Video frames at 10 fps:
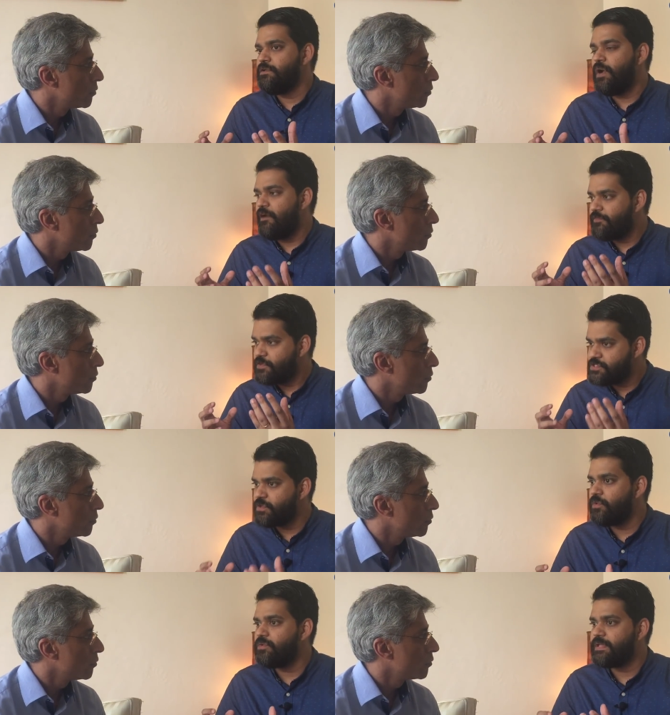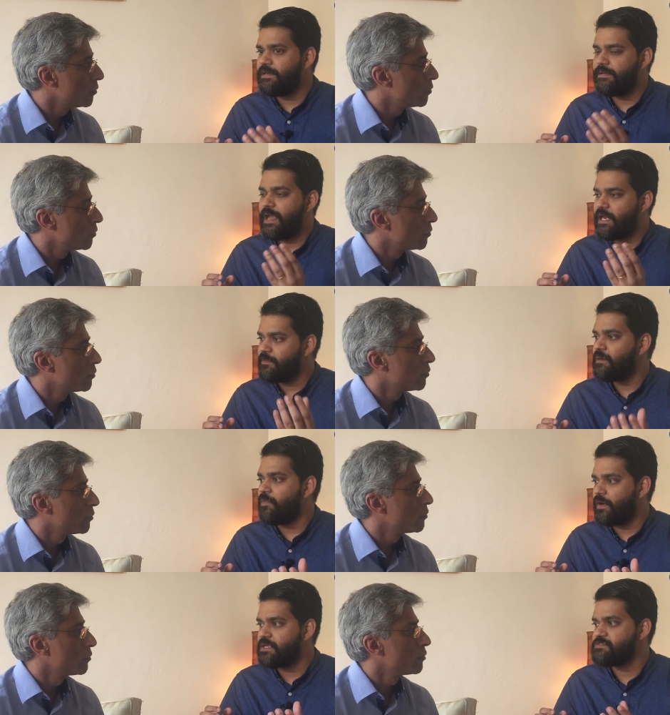Speaker 1: you have to show that in animal
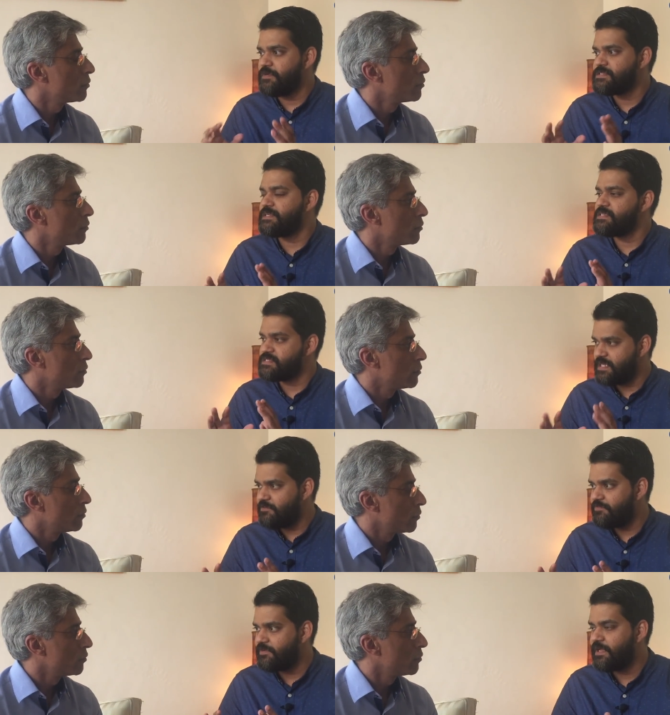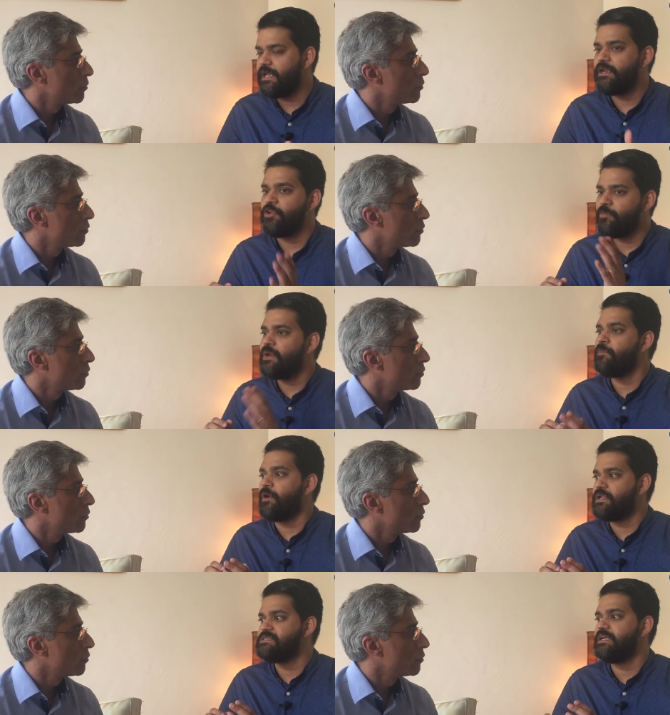models first it is safe and in human
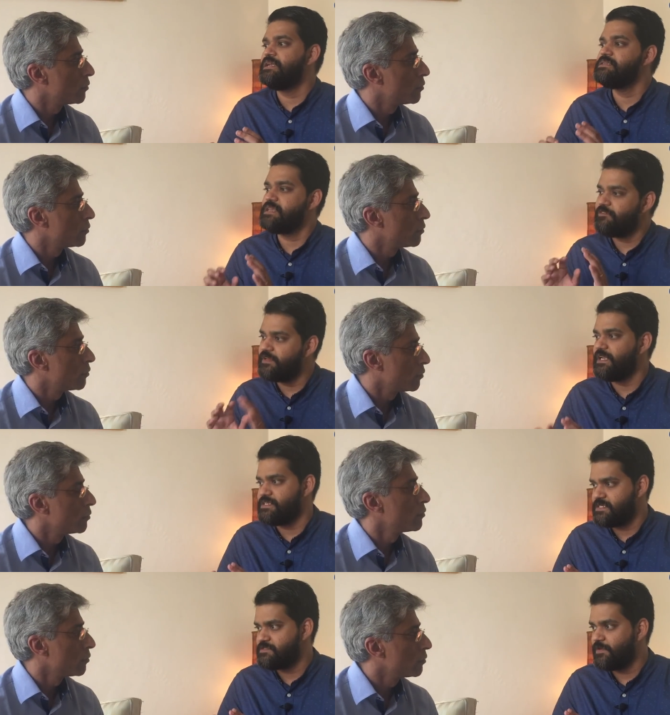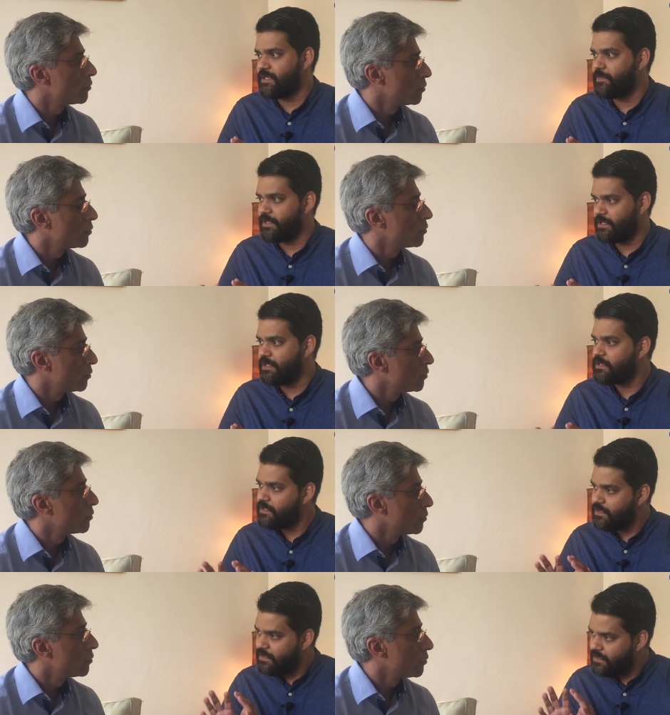models that it is efficacious for that particular
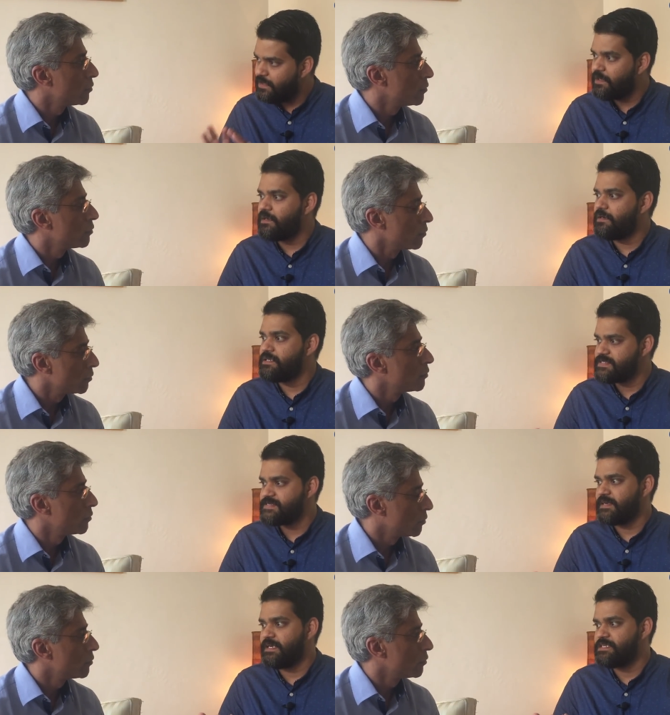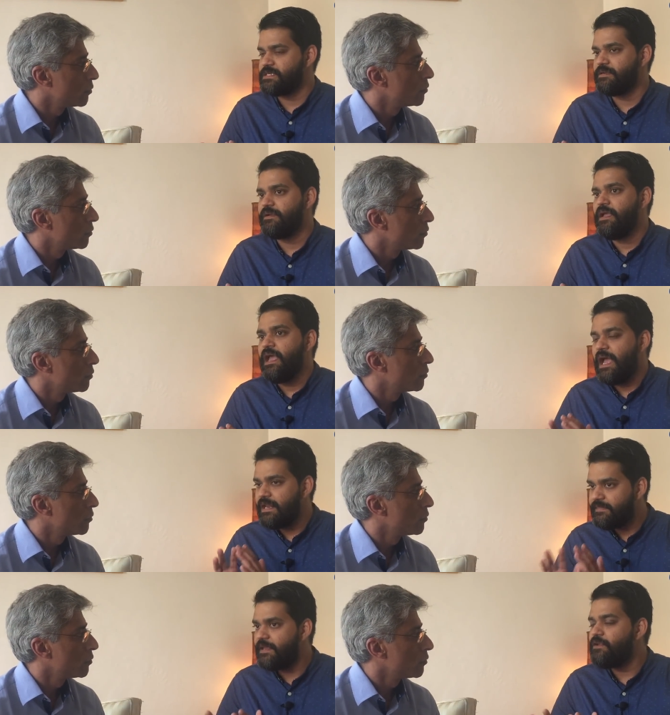uh, disease condition
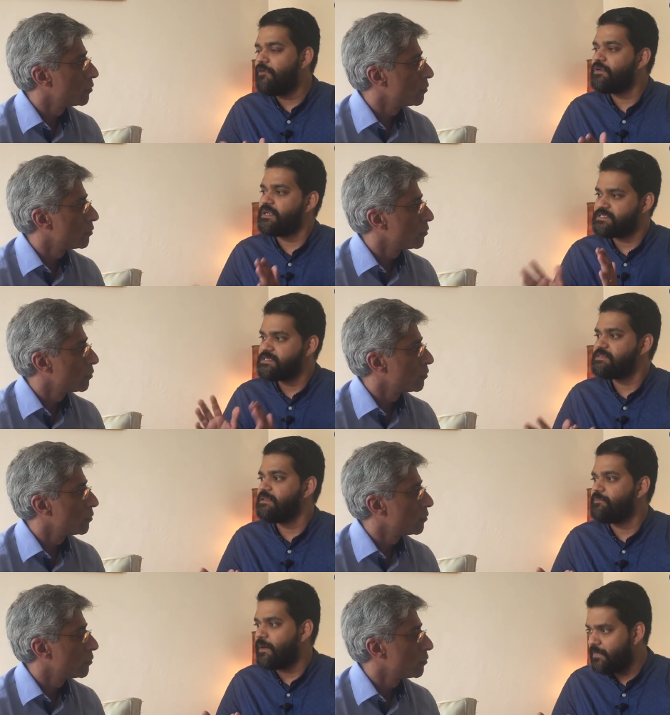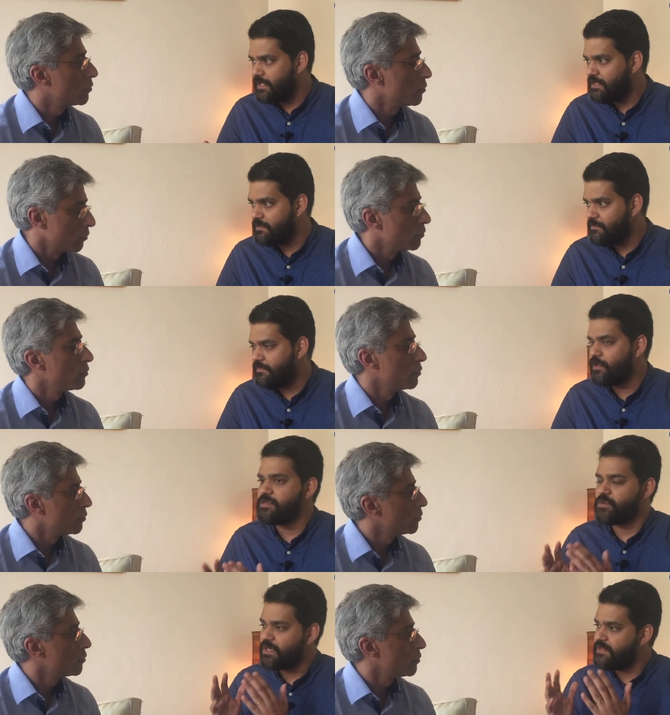and then you have to test it in the public
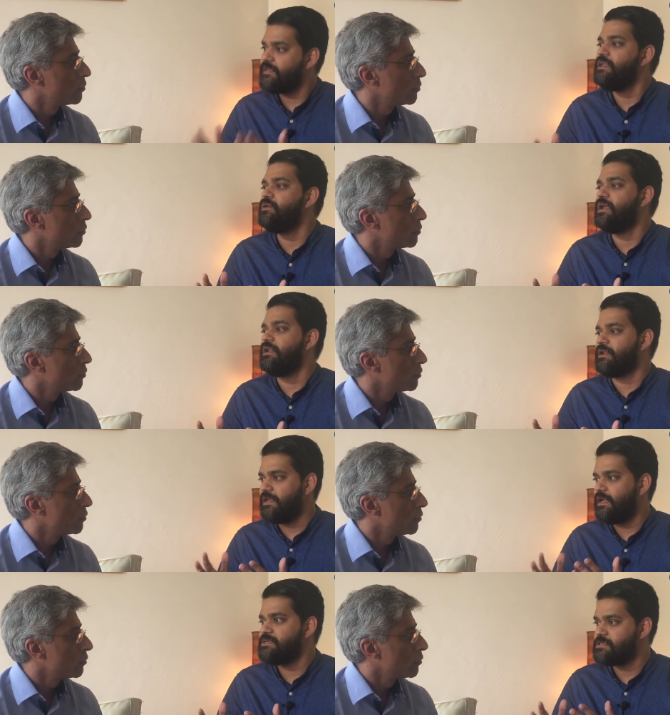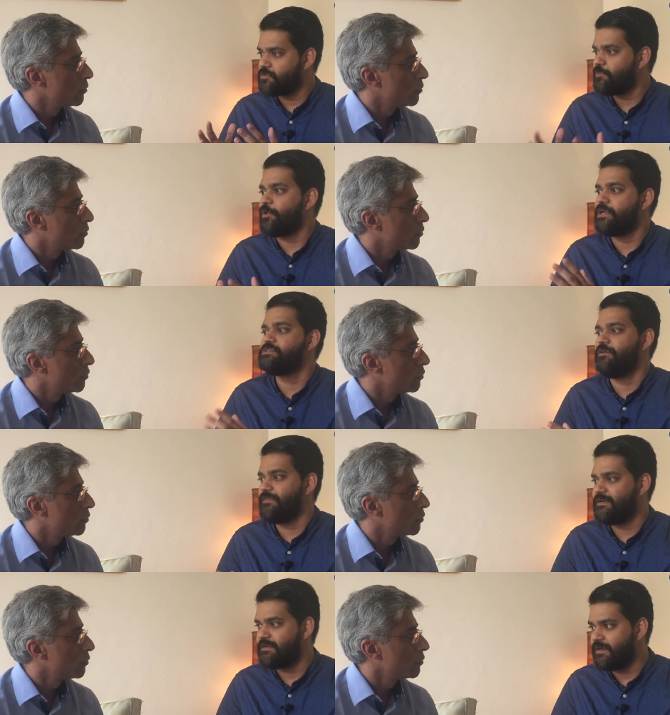because only then you can realize the true potential
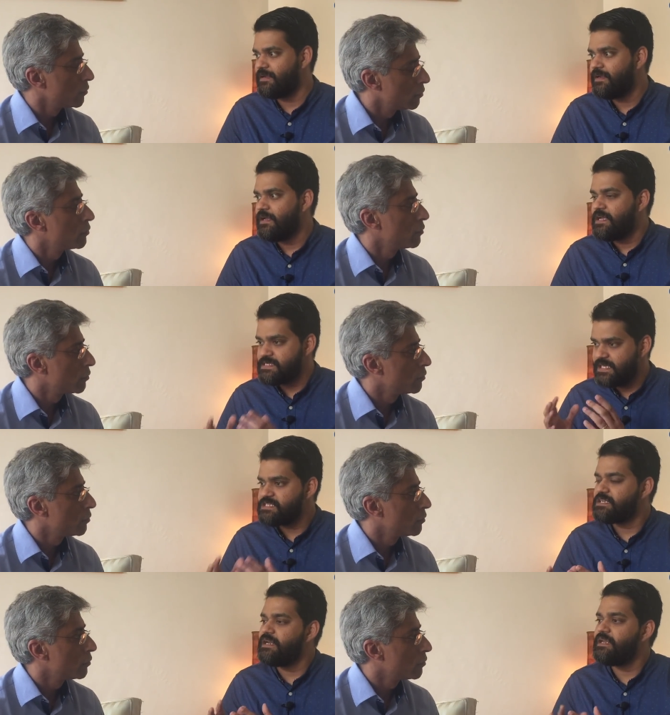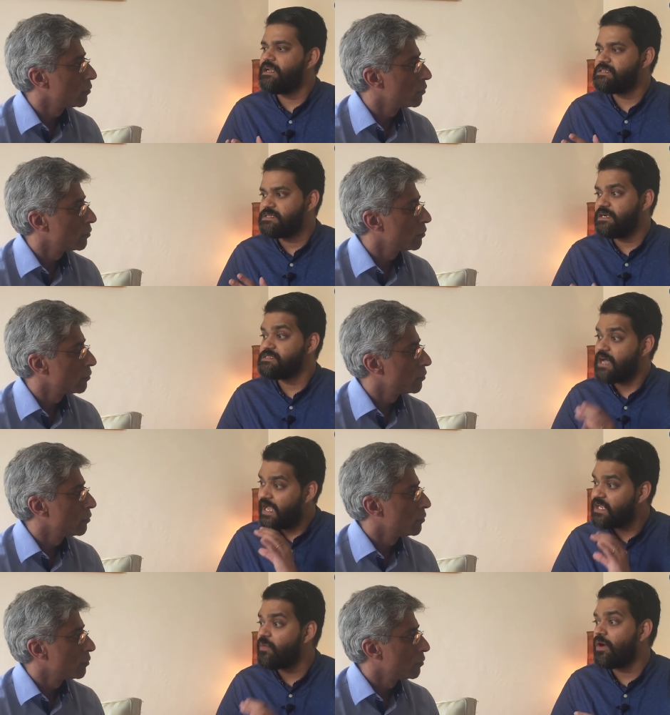of that drug. Such clinical studies,
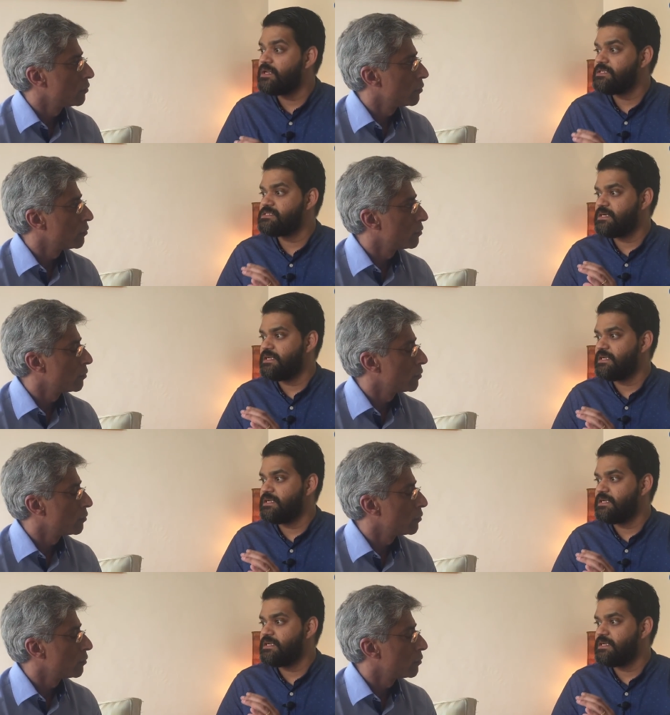high quality